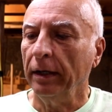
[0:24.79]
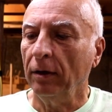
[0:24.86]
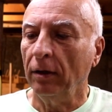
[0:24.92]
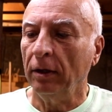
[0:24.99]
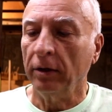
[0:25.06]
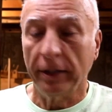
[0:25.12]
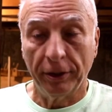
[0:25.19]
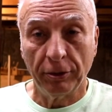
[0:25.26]

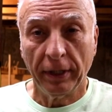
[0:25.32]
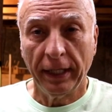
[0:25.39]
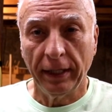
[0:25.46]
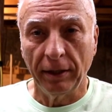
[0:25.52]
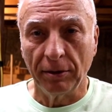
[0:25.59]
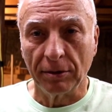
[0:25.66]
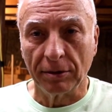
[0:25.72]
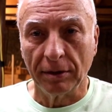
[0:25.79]
or I try to
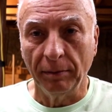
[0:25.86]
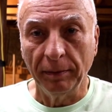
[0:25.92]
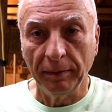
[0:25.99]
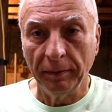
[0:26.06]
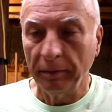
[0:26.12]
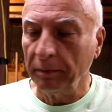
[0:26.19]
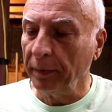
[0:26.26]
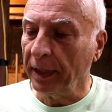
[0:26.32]
use them,
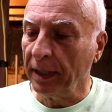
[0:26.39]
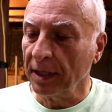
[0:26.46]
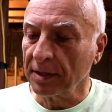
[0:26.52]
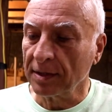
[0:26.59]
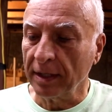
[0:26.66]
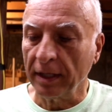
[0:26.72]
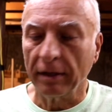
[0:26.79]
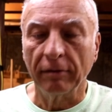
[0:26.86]
because
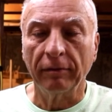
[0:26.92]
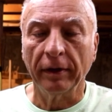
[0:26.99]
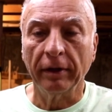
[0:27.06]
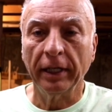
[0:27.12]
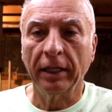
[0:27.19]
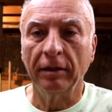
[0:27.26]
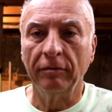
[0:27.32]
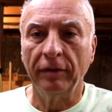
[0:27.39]
they're
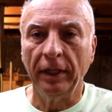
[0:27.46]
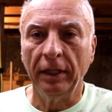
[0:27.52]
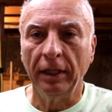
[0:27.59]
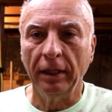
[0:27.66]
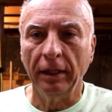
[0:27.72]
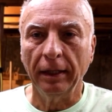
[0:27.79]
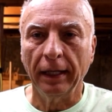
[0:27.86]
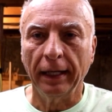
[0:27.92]
very
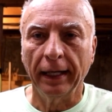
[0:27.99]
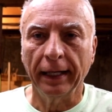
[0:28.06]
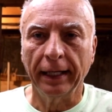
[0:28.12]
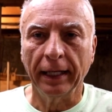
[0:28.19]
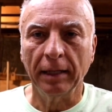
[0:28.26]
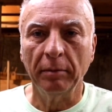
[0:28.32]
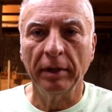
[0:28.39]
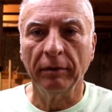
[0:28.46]
convenient. I
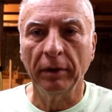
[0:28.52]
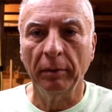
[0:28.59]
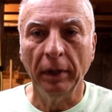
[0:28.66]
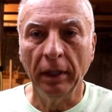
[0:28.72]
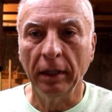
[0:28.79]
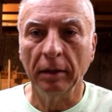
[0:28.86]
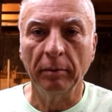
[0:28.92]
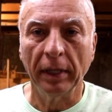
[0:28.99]
get them
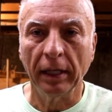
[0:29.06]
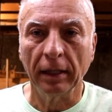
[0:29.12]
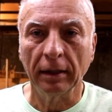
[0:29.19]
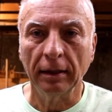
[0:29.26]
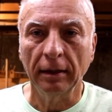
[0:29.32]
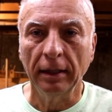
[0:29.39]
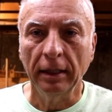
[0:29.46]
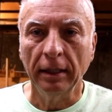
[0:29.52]
in the
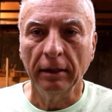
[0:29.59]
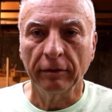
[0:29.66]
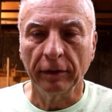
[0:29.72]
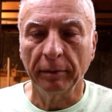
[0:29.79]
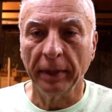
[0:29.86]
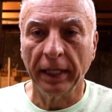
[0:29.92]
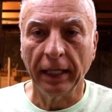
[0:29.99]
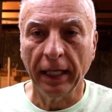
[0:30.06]
mail for
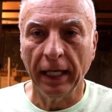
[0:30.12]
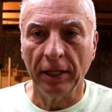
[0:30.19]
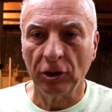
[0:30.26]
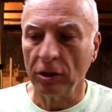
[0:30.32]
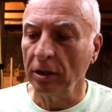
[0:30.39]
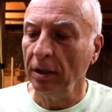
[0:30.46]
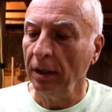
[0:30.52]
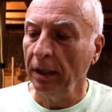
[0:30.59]

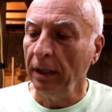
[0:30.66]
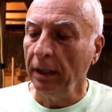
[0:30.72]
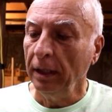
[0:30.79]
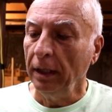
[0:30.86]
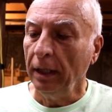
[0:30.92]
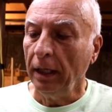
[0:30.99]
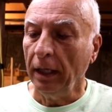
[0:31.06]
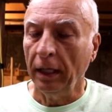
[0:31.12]
medication,
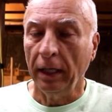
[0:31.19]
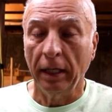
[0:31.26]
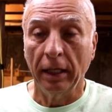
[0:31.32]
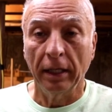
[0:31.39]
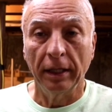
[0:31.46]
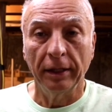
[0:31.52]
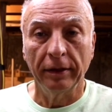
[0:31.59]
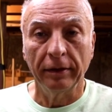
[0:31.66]

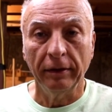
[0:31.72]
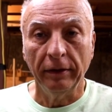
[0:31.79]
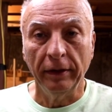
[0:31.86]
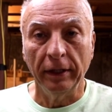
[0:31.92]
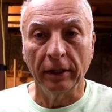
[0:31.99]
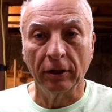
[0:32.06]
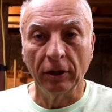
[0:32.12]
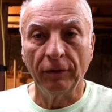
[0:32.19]
and
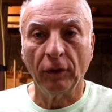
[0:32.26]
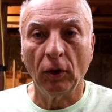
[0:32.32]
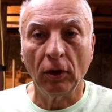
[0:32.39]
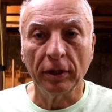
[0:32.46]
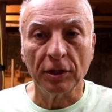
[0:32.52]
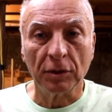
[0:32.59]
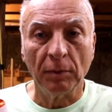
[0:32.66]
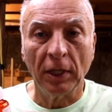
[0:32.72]
they're good for
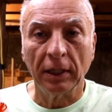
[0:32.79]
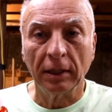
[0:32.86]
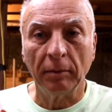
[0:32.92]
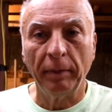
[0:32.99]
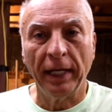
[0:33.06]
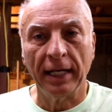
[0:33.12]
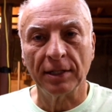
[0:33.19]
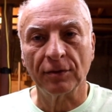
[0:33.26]
holding small little
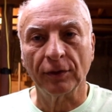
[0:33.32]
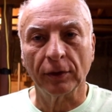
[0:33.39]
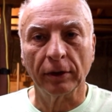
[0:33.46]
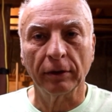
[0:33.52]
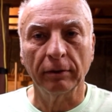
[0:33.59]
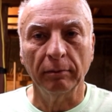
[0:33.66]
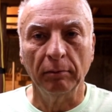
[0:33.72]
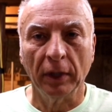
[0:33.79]
pots
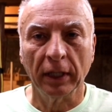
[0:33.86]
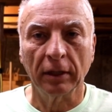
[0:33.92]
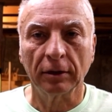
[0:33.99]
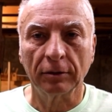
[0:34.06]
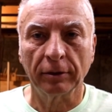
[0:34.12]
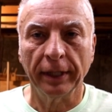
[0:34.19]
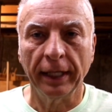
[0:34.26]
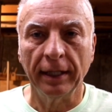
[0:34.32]
for model
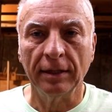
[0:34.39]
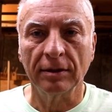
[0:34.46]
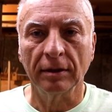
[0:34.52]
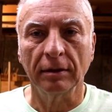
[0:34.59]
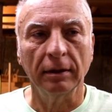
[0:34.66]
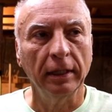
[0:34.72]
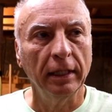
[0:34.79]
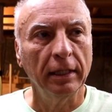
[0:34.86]
trains,
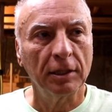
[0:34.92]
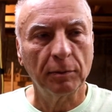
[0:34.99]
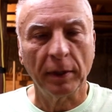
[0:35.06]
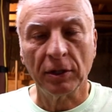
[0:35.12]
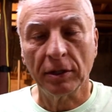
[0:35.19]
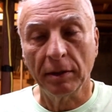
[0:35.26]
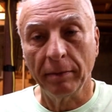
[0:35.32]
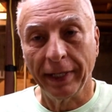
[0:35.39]
and
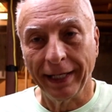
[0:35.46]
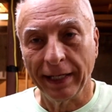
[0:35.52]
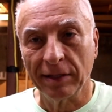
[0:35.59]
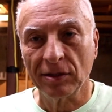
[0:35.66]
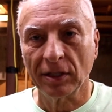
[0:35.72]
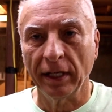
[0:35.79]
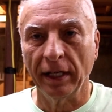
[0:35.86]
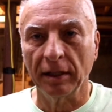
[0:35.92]
especially my
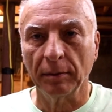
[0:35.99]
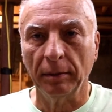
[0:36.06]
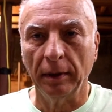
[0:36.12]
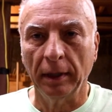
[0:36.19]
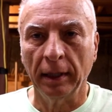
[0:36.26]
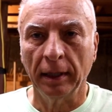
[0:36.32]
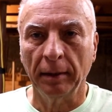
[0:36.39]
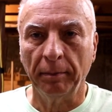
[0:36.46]
N-scale
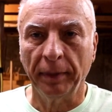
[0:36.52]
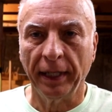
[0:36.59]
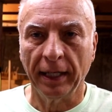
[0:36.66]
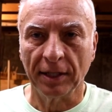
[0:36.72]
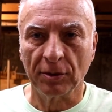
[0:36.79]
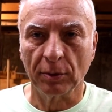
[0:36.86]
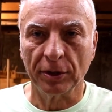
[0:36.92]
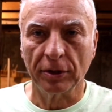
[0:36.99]

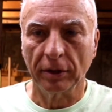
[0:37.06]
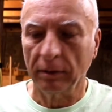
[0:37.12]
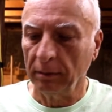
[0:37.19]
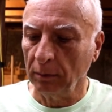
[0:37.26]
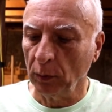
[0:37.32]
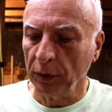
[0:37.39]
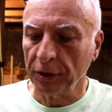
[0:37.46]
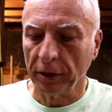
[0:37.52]
pots, which
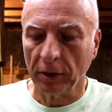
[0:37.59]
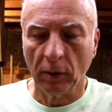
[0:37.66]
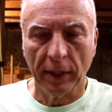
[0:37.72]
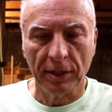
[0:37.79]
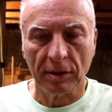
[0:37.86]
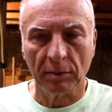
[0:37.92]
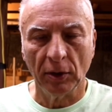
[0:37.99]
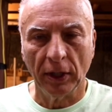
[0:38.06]
are
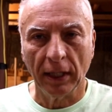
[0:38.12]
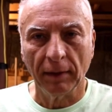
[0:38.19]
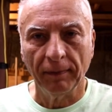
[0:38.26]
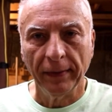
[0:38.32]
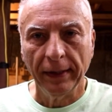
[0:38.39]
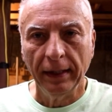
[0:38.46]
quite small.